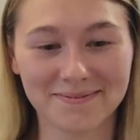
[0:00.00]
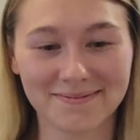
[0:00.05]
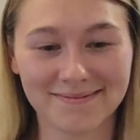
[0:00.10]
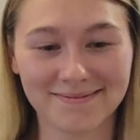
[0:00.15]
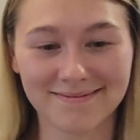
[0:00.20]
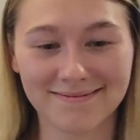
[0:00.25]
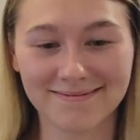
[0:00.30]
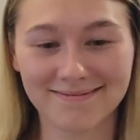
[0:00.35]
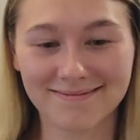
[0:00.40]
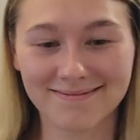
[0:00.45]

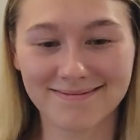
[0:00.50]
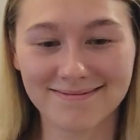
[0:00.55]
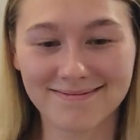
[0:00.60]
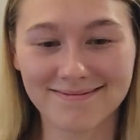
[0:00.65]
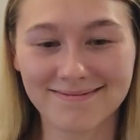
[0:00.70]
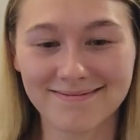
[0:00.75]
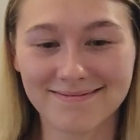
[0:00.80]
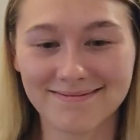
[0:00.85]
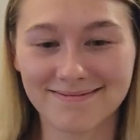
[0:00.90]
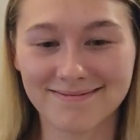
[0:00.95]

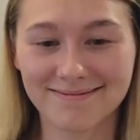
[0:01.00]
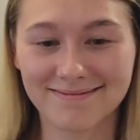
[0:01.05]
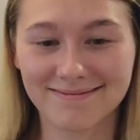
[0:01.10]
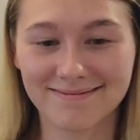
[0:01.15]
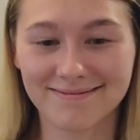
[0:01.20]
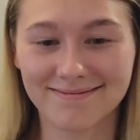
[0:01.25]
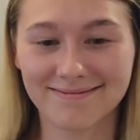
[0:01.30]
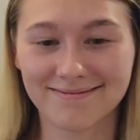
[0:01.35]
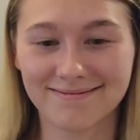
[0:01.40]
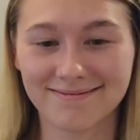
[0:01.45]

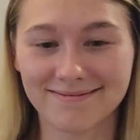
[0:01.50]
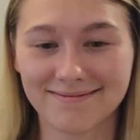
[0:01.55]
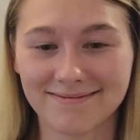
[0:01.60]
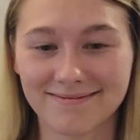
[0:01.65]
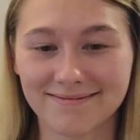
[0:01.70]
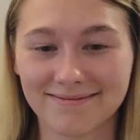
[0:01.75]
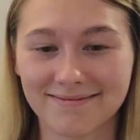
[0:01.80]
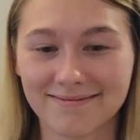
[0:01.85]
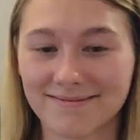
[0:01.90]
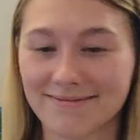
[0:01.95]

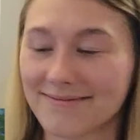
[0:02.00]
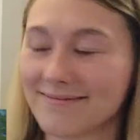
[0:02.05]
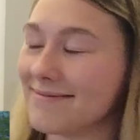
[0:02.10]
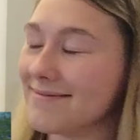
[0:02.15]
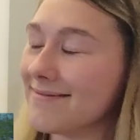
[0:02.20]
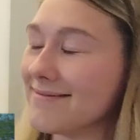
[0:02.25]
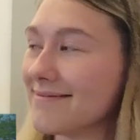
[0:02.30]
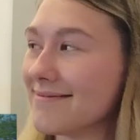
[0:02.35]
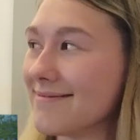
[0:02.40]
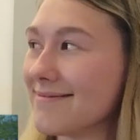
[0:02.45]

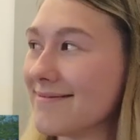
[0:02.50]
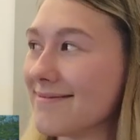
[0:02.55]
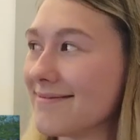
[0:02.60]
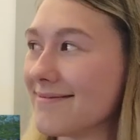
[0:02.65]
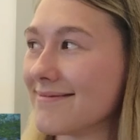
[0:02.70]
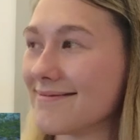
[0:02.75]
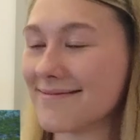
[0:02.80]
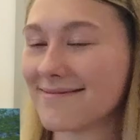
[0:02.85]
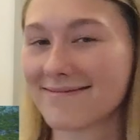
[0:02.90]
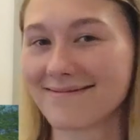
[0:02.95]

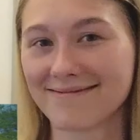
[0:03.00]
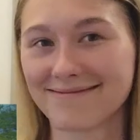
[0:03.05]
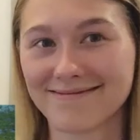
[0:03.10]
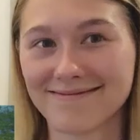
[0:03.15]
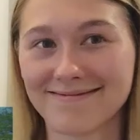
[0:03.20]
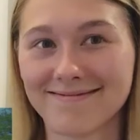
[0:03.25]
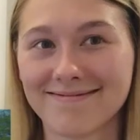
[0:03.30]
No words are spoken by the person on screen.